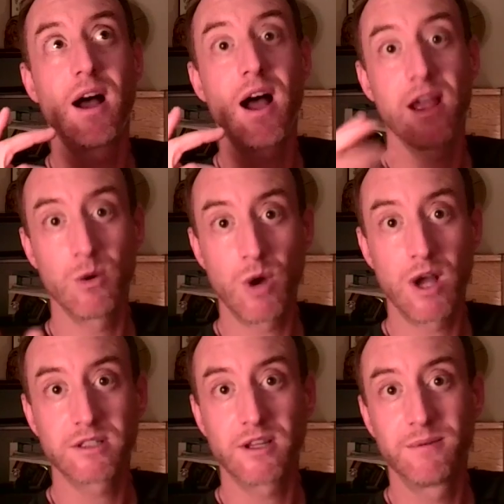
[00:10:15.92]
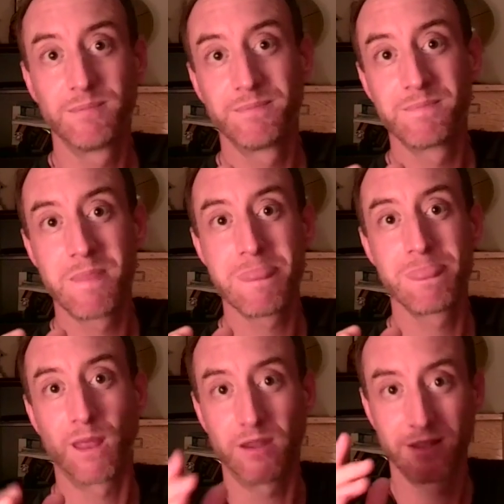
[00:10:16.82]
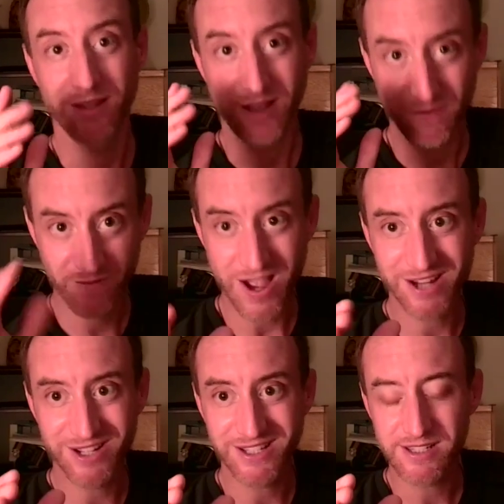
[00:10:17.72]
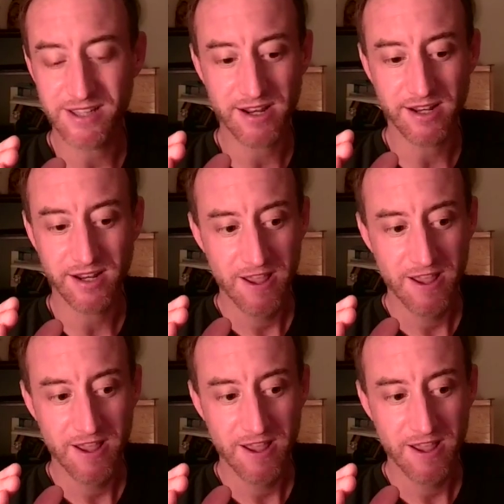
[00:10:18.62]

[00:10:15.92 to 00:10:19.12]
Ayahuasca. I finally said it.